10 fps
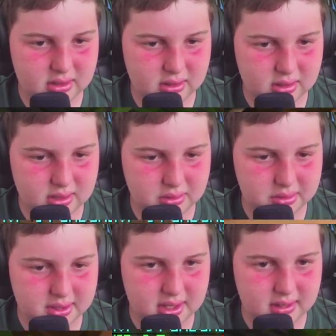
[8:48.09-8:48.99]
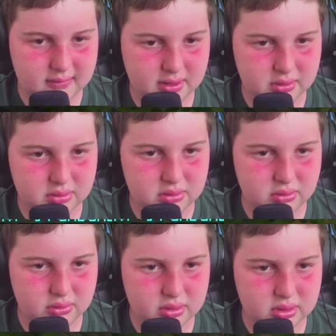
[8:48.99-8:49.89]
or he'll say hello
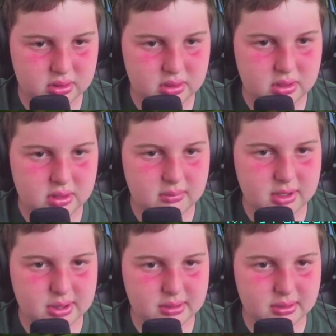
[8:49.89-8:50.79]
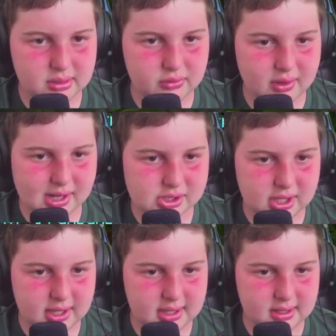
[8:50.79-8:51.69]
to Mr. Trash
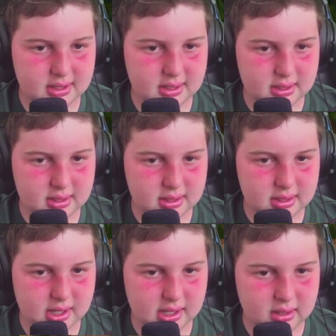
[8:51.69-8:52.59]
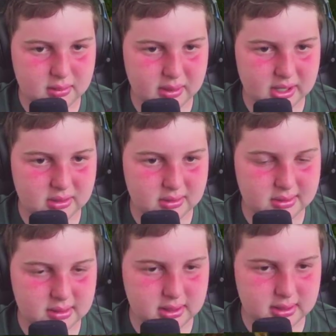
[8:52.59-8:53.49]
Can, and yeah, goodbye to your
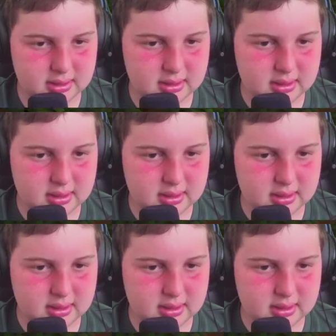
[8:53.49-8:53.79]
things.